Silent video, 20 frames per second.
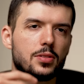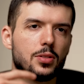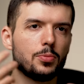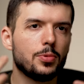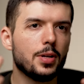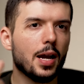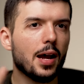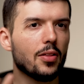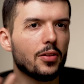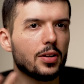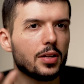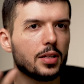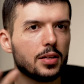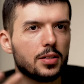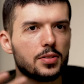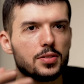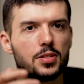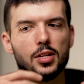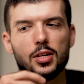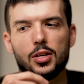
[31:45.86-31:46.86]
The reality
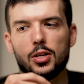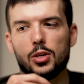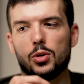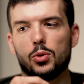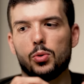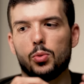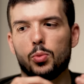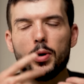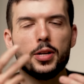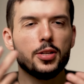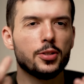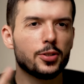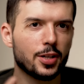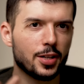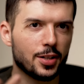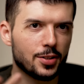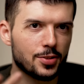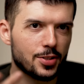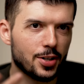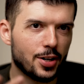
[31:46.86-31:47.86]
is, when you're
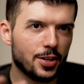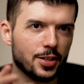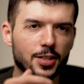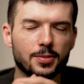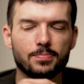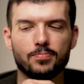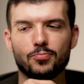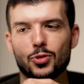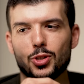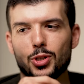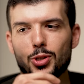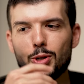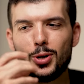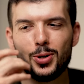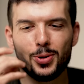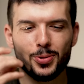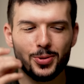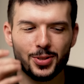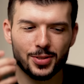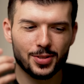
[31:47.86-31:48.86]
getting started,
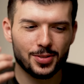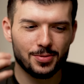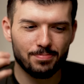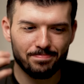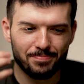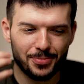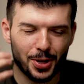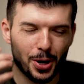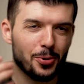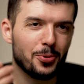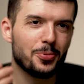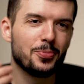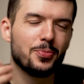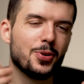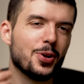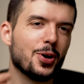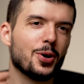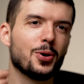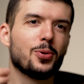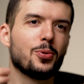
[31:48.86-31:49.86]
you just don't
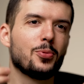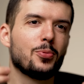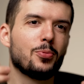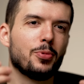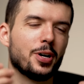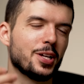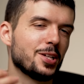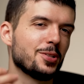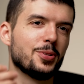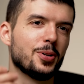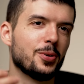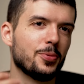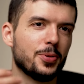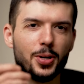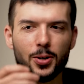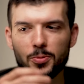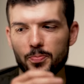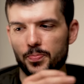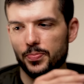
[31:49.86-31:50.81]
know what you don't know.